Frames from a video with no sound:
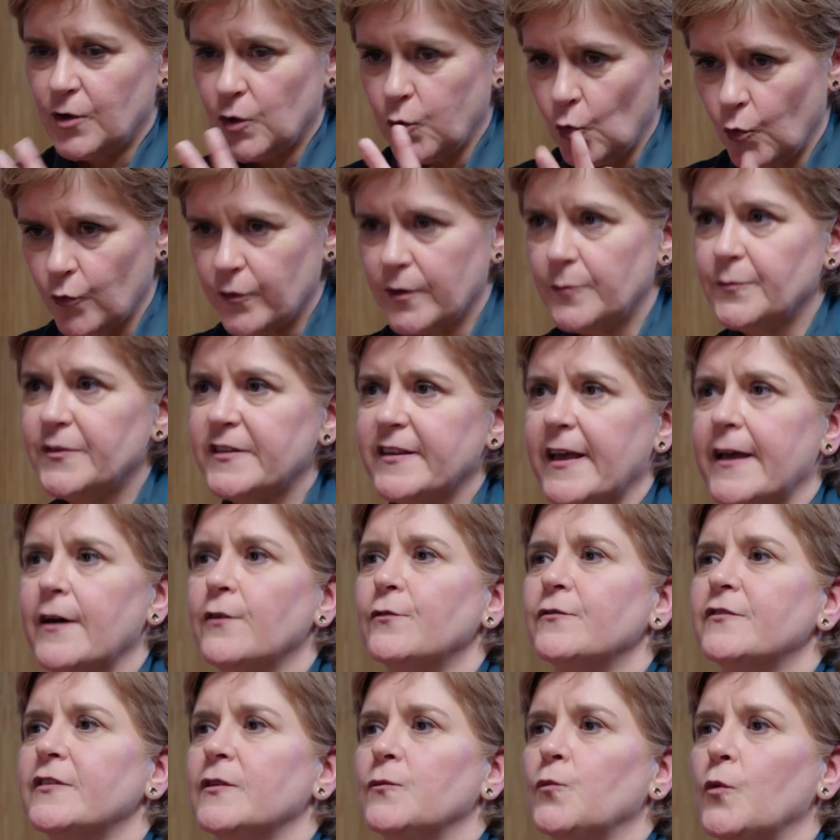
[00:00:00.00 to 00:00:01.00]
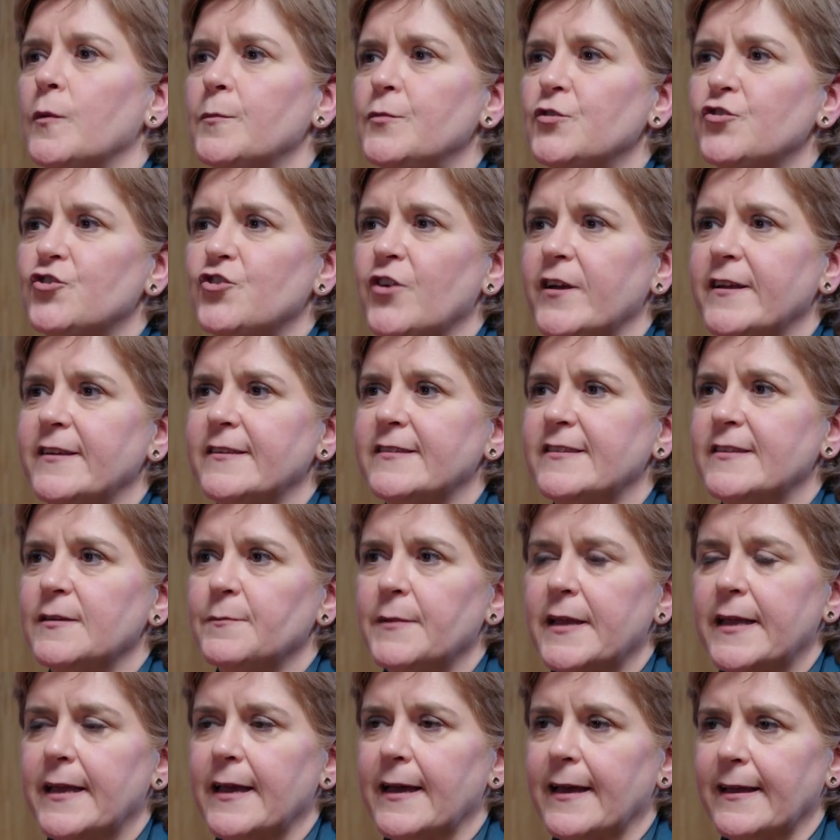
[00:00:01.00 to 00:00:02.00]
cloak themselves in women's rights to
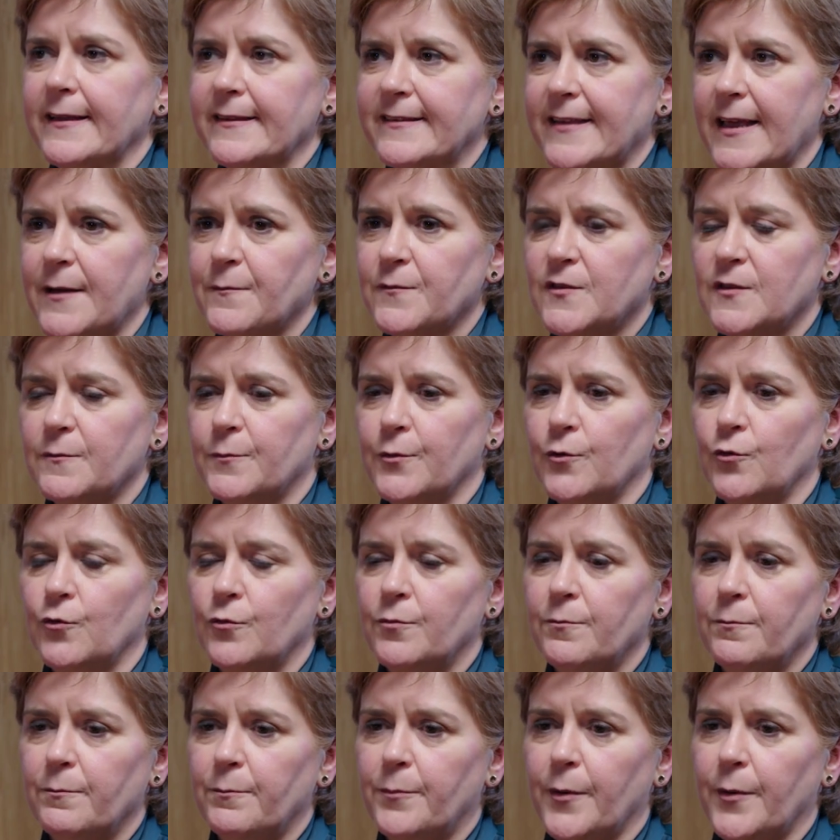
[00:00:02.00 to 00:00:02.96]
make it acceptable.